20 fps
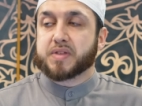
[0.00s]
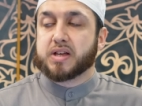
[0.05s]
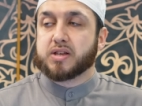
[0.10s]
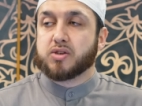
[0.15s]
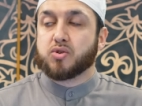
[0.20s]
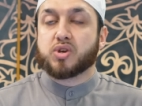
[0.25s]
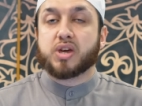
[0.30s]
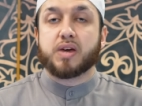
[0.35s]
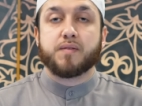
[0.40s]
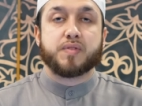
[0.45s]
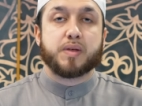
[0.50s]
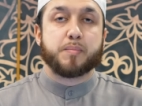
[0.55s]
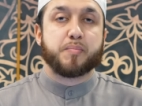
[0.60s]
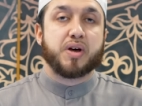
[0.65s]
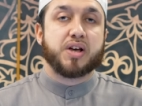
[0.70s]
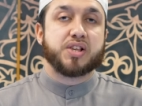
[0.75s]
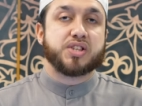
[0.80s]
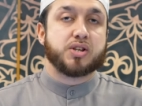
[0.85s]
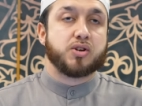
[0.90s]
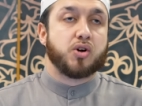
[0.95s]
You give the
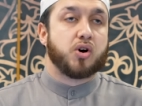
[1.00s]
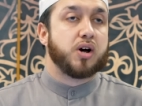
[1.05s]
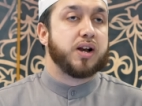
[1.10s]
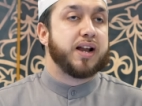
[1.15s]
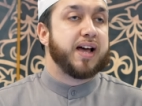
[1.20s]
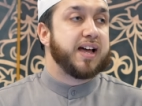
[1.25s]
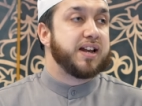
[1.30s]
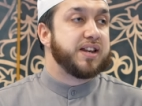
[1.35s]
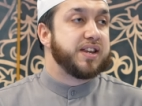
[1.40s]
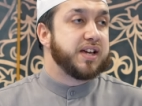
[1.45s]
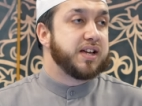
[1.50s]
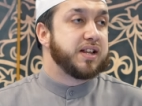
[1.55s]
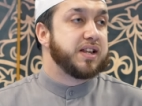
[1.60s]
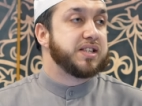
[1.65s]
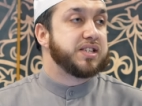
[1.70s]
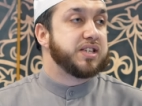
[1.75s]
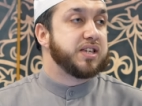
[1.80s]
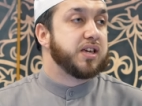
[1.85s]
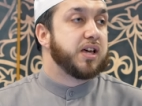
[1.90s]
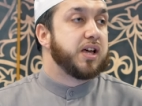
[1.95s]
person honor and
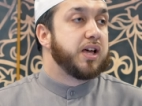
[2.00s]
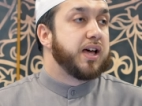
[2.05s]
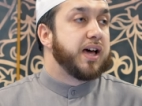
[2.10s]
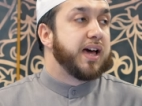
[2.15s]
dignity.